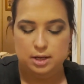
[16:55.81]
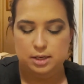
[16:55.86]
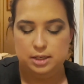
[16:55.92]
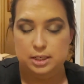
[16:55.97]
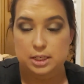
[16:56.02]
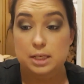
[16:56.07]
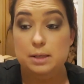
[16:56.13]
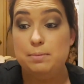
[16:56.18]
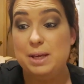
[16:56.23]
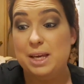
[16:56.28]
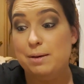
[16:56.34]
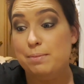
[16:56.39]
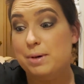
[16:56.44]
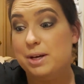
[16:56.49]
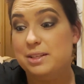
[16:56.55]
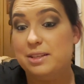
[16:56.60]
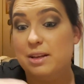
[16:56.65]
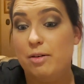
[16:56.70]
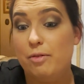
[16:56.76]
to make
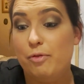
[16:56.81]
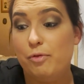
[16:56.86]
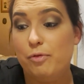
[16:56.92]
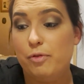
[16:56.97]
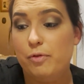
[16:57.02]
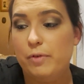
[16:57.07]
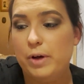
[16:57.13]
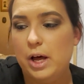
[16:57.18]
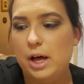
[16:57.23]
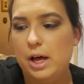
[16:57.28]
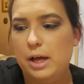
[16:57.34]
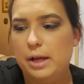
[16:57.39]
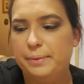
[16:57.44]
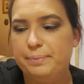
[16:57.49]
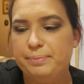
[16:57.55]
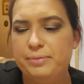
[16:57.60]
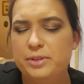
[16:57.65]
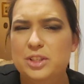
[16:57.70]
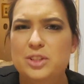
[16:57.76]
myself, uh,
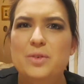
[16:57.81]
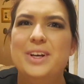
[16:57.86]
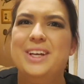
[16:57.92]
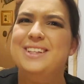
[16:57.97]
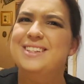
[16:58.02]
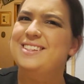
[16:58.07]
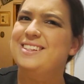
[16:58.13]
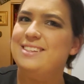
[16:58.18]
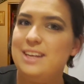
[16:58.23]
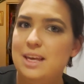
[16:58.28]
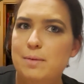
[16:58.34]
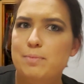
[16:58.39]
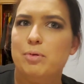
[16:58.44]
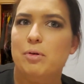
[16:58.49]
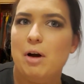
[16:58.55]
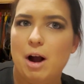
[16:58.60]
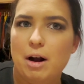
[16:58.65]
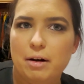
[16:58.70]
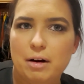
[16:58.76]
so I can see
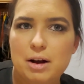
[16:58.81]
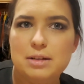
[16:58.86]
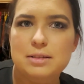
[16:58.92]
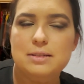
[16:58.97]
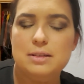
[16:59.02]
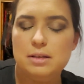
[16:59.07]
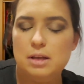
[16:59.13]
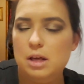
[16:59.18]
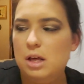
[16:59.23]
progress.